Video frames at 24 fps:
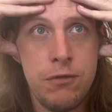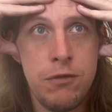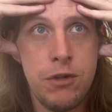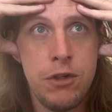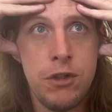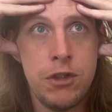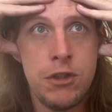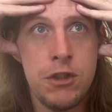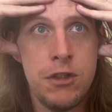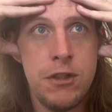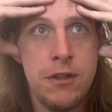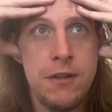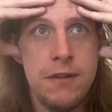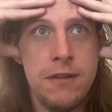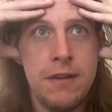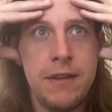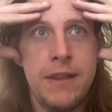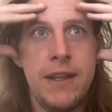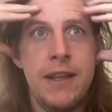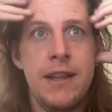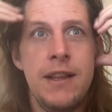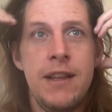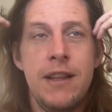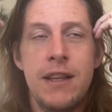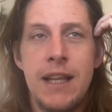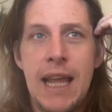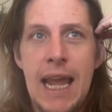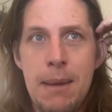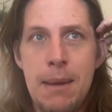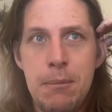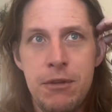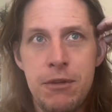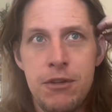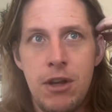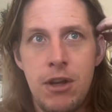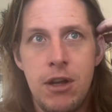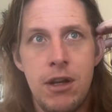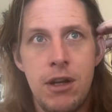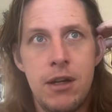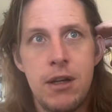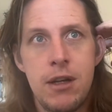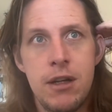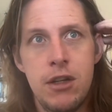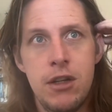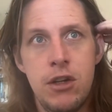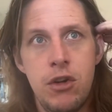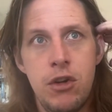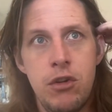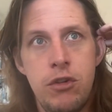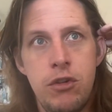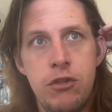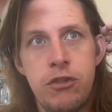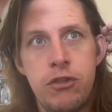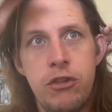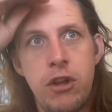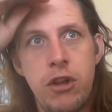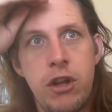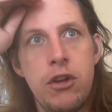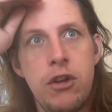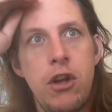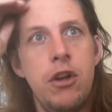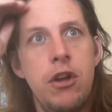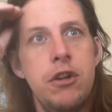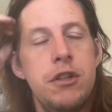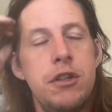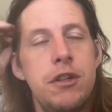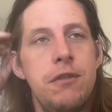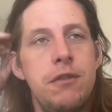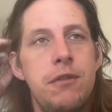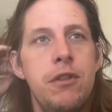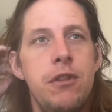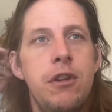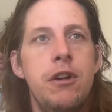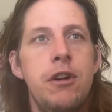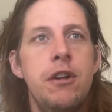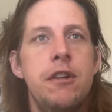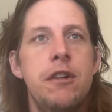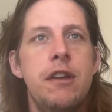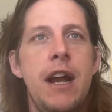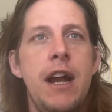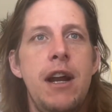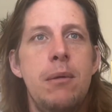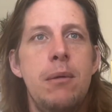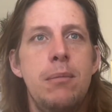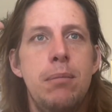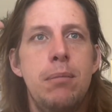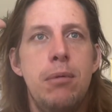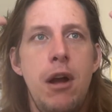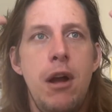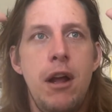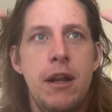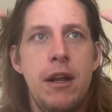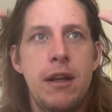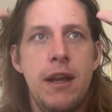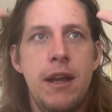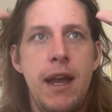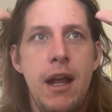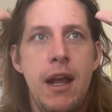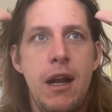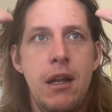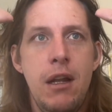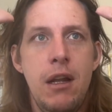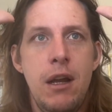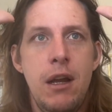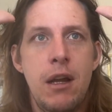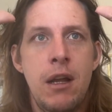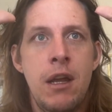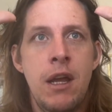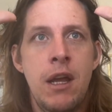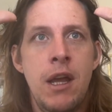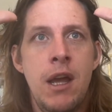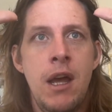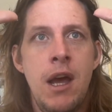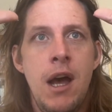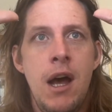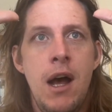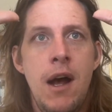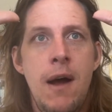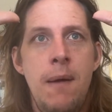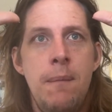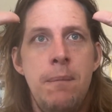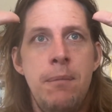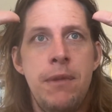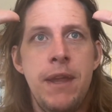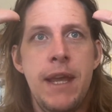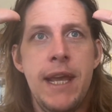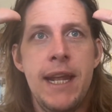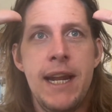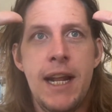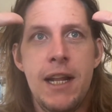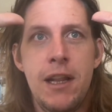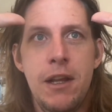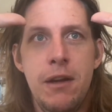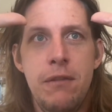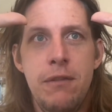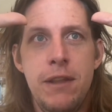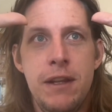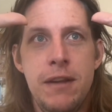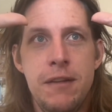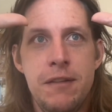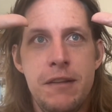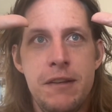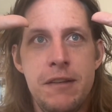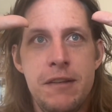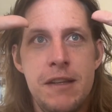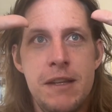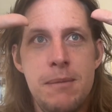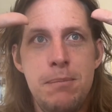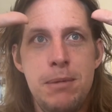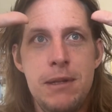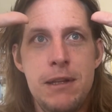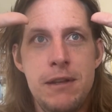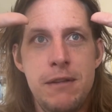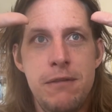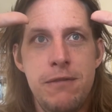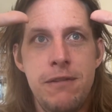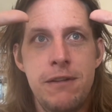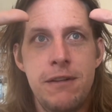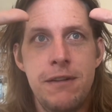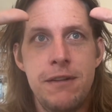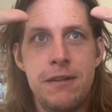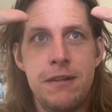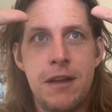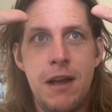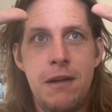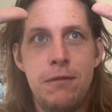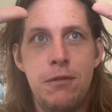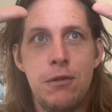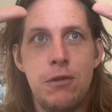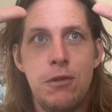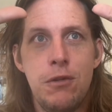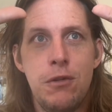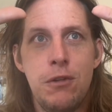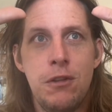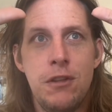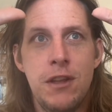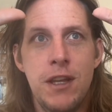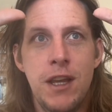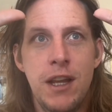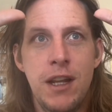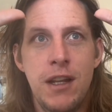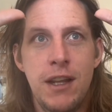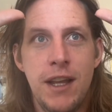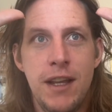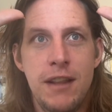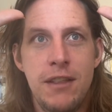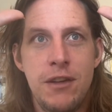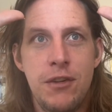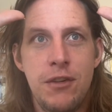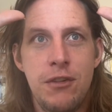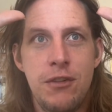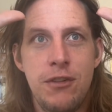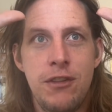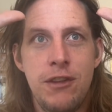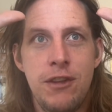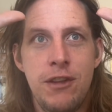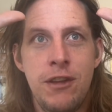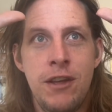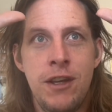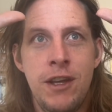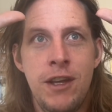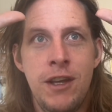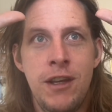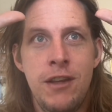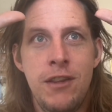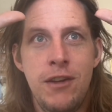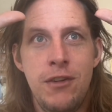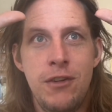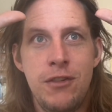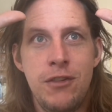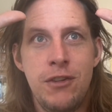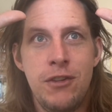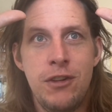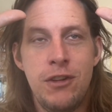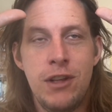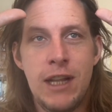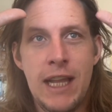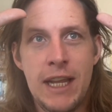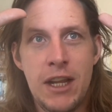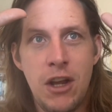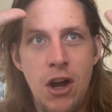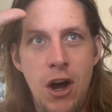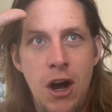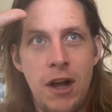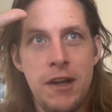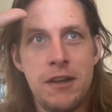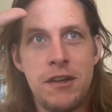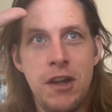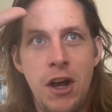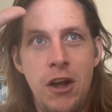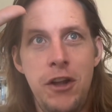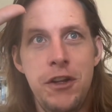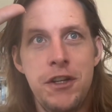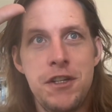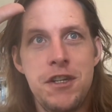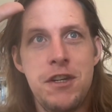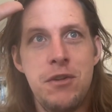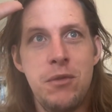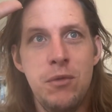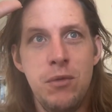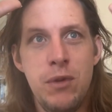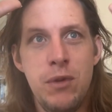versions, and then Amazon, uses ontologies for their entire product catalog. And I love that it's a deeply philosophical thing. Like there's like ontology.